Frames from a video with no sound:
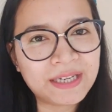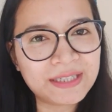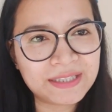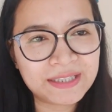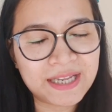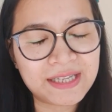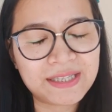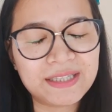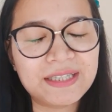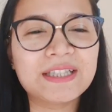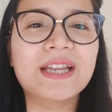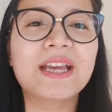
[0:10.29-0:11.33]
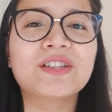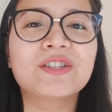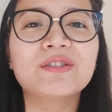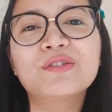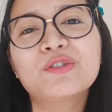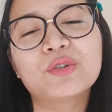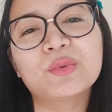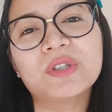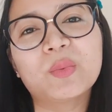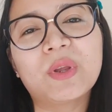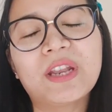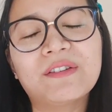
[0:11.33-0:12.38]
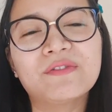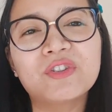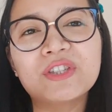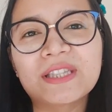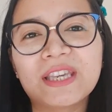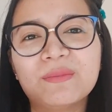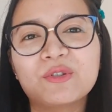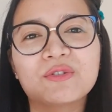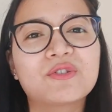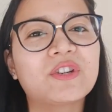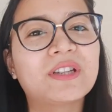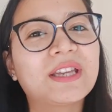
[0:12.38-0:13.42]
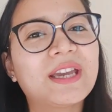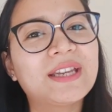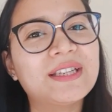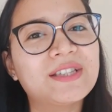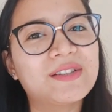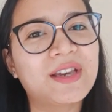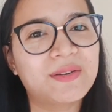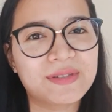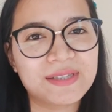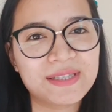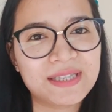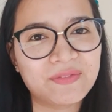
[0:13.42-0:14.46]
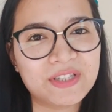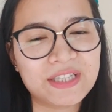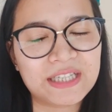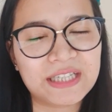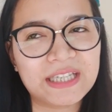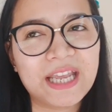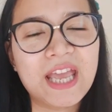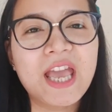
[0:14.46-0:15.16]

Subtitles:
I did as an international student when I first came to Australia in 2017.